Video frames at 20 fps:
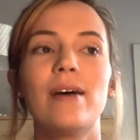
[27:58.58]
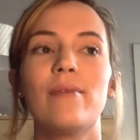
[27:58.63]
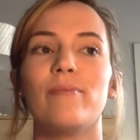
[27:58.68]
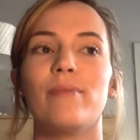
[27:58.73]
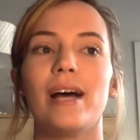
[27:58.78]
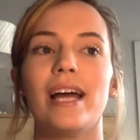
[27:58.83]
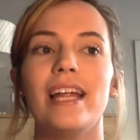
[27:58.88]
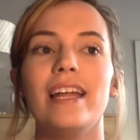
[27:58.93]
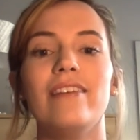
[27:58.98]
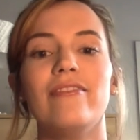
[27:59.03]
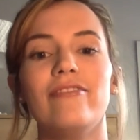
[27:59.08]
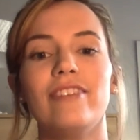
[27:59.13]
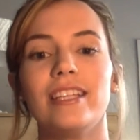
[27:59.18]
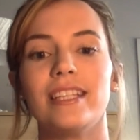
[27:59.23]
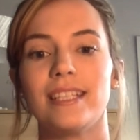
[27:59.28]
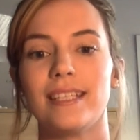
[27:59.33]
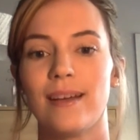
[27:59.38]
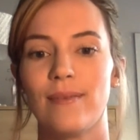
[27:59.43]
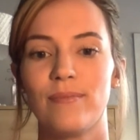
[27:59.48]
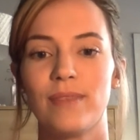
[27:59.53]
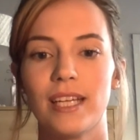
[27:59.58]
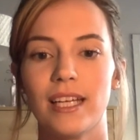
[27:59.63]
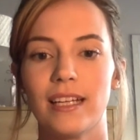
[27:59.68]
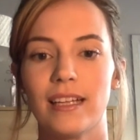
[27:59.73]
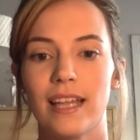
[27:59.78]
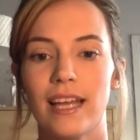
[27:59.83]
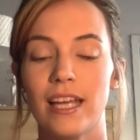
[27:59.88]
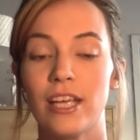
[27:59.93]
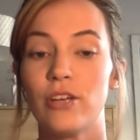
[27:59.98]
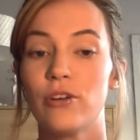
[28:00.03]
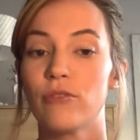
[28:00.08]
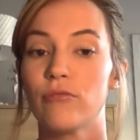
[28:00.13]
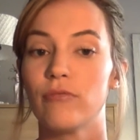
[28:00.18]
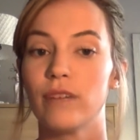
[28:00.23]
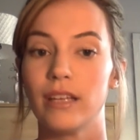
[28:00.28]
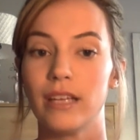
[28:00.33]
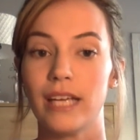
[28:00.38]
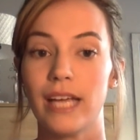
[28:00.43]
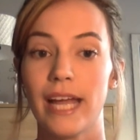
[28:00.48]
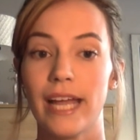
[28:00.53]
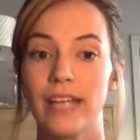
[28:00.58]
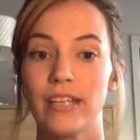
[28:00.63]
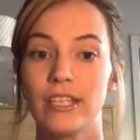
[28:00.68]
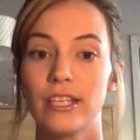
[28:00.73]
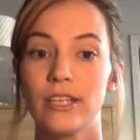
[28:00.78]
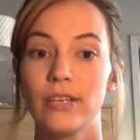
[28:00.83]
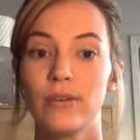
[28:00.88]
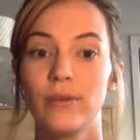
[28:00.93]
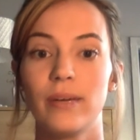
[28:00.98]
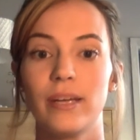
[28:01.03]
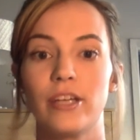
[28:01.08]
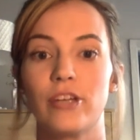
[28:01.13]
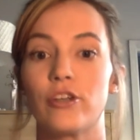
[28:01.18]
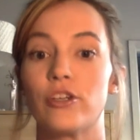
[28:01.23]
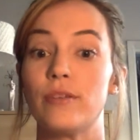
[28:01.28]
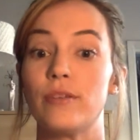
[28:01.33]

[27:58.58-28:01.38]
but if it's something that you're really into and you're